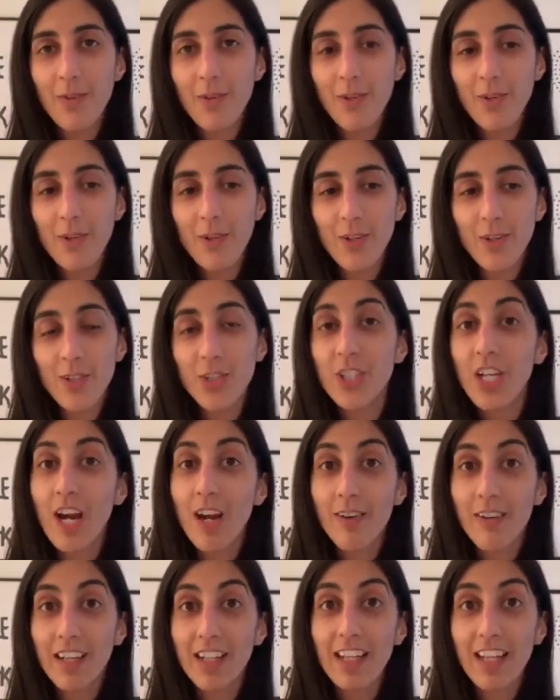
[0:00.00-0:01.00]
for
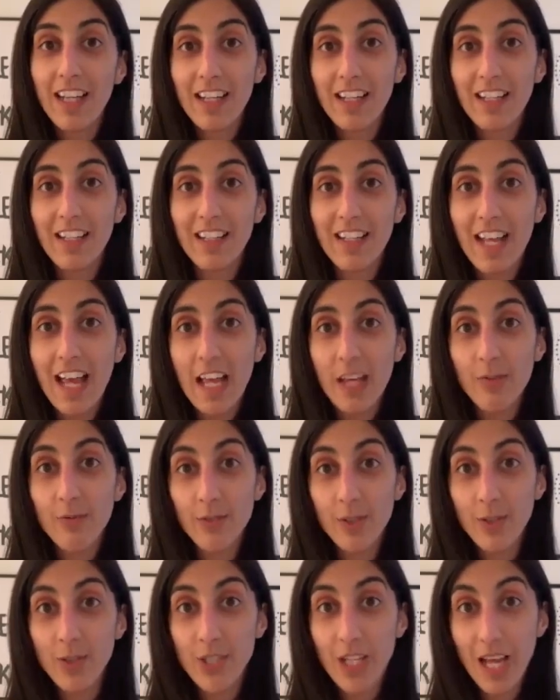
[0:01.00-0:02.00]
sharing in a
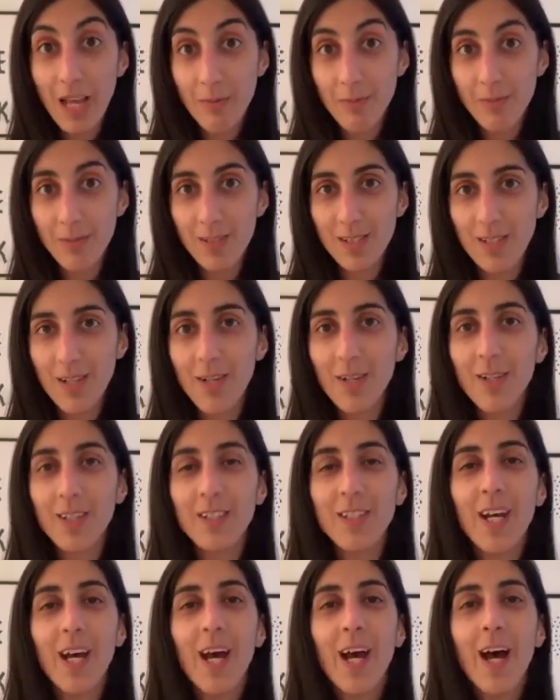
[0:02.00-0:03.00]
future
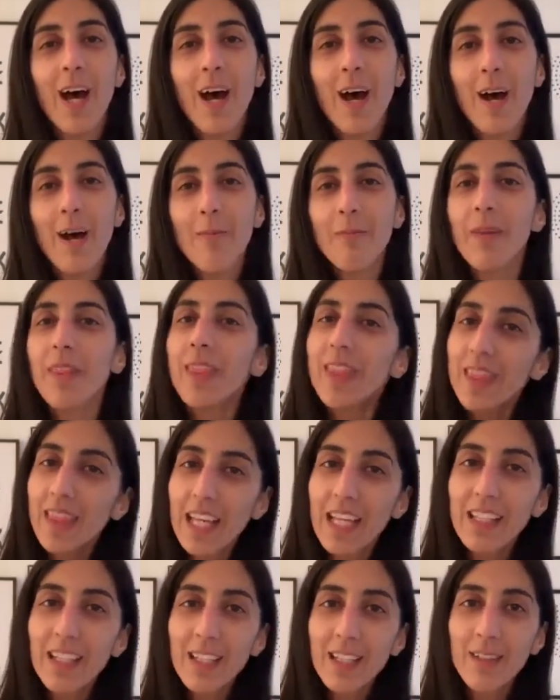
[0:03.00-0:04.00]
episode. But
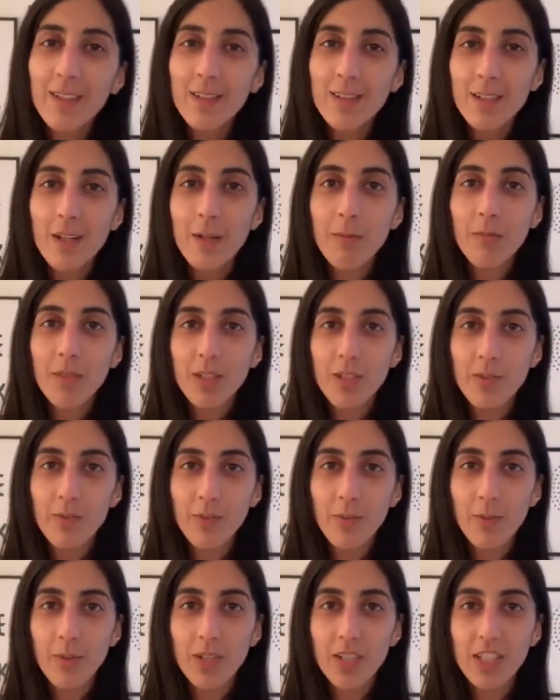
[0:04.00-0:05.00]
thank you so much
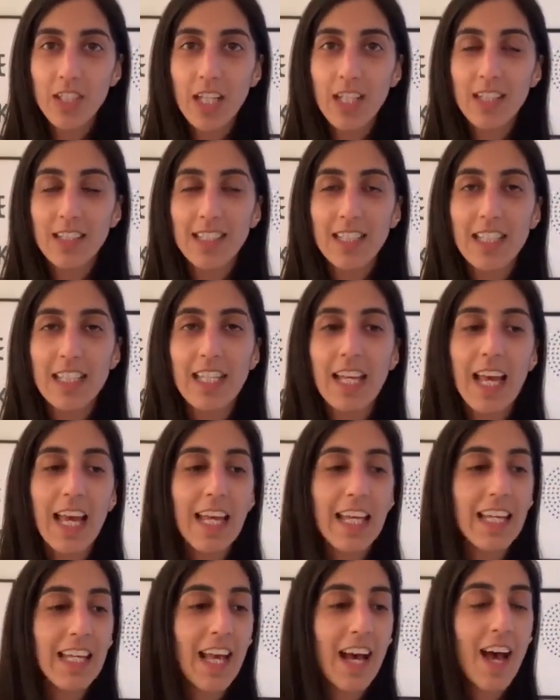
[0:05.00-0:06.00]
for watching
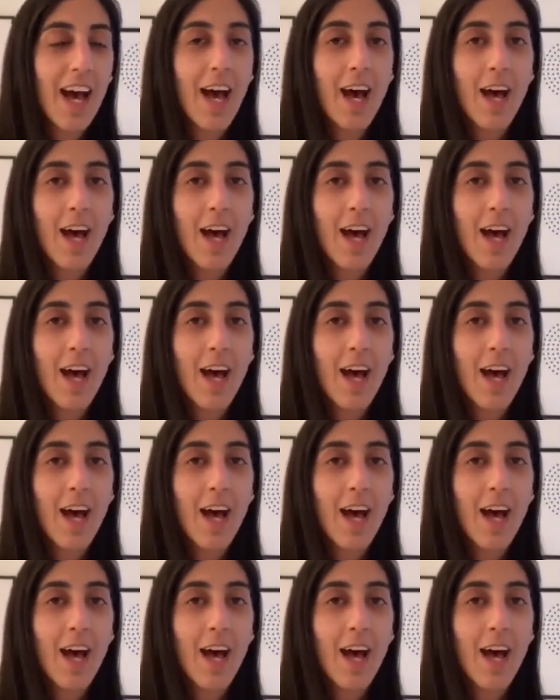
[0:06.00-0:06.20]
today.